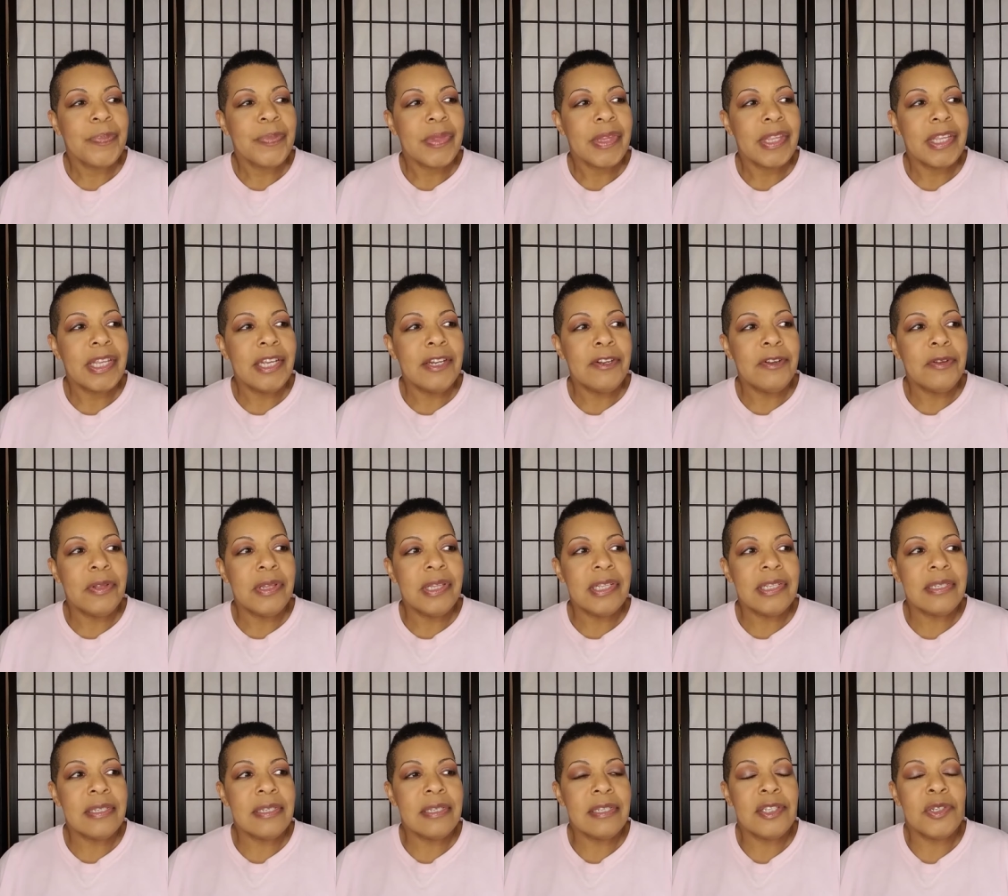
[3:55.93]
you know,
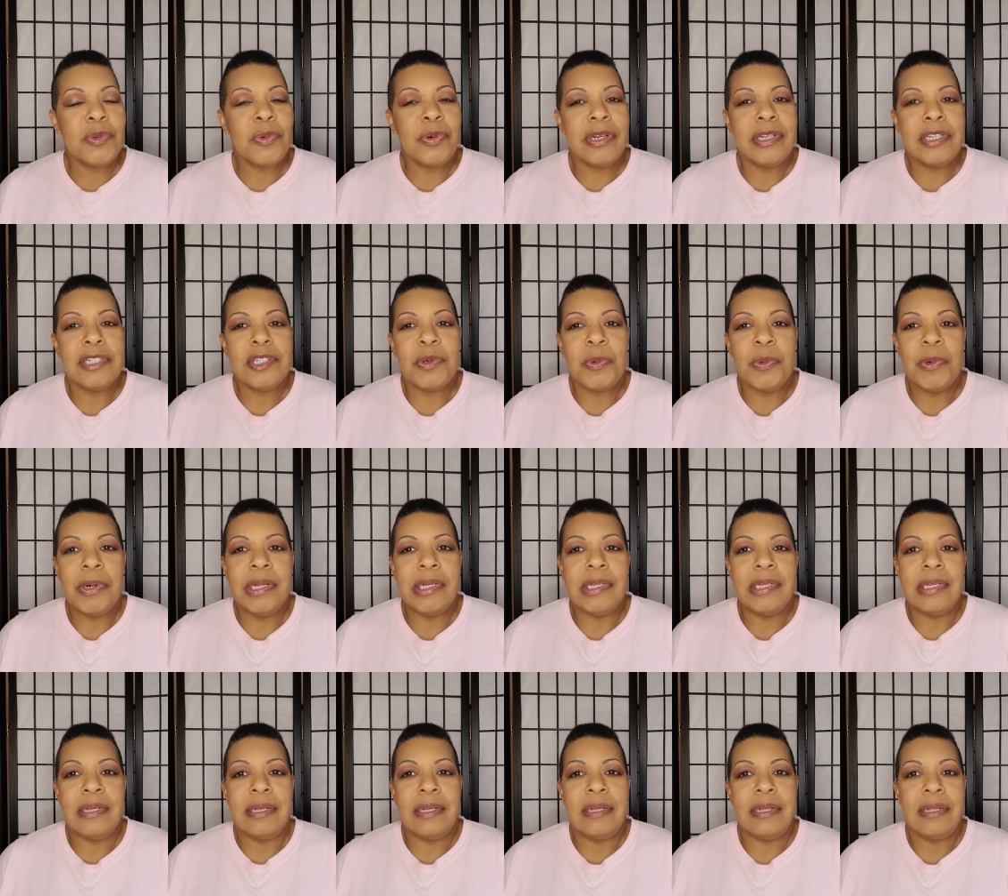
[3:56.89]
this is twenty
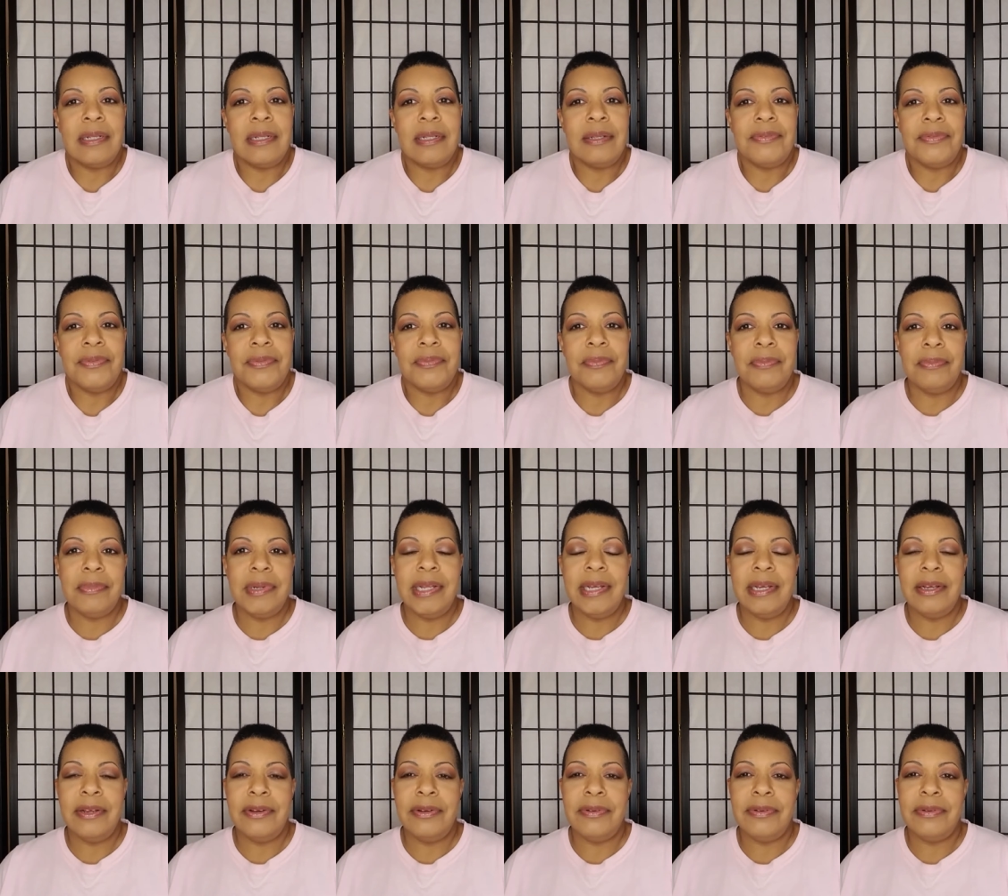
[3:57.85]
twenty
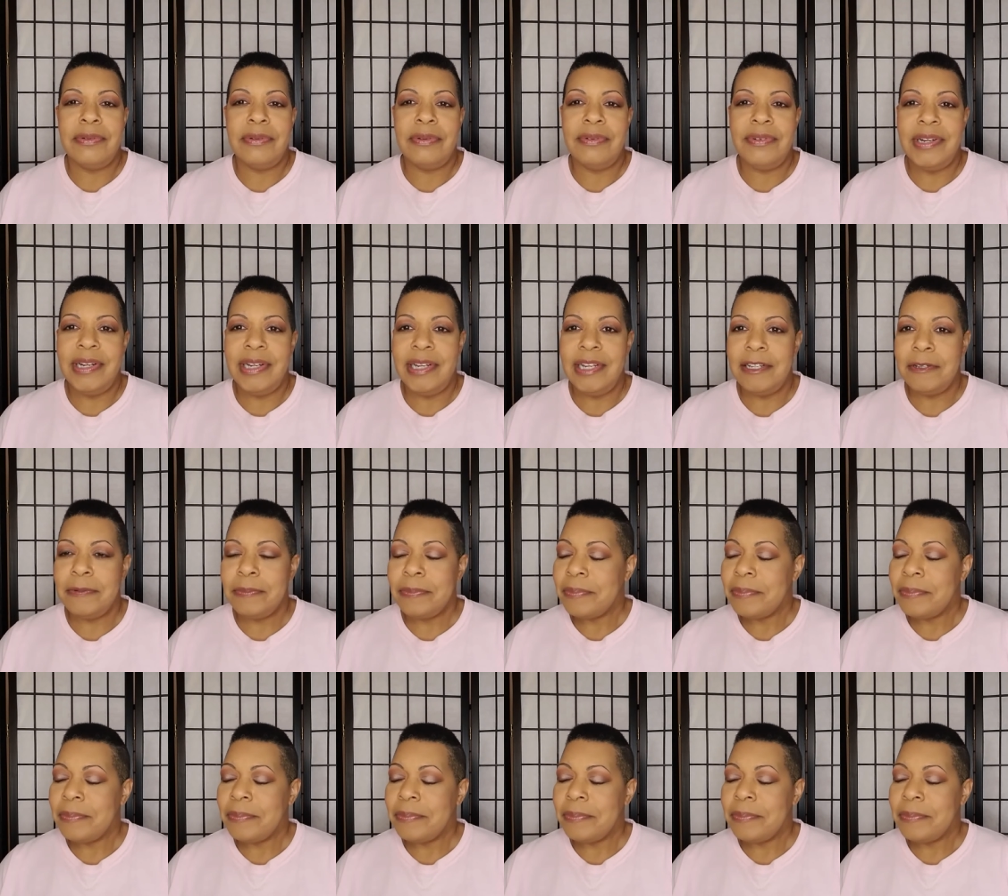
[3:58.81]
now, right?